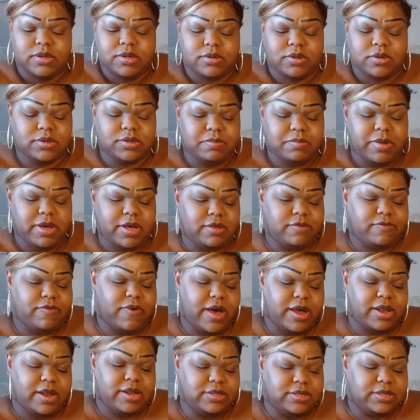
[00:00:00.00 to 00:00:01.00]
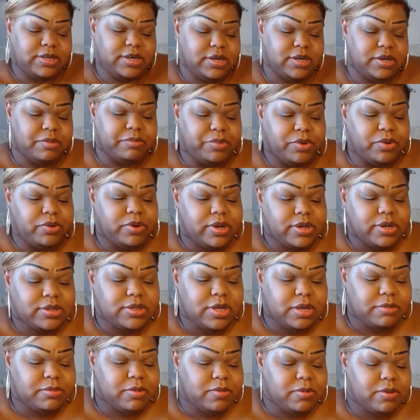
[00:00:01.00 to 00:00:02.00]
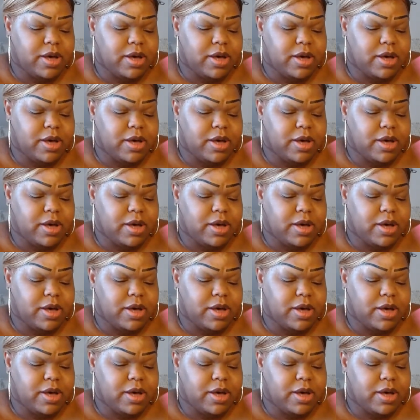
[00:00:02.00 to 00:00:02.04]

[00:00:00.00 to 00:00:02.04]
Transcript: So somebody's finally seeing the beauty of something.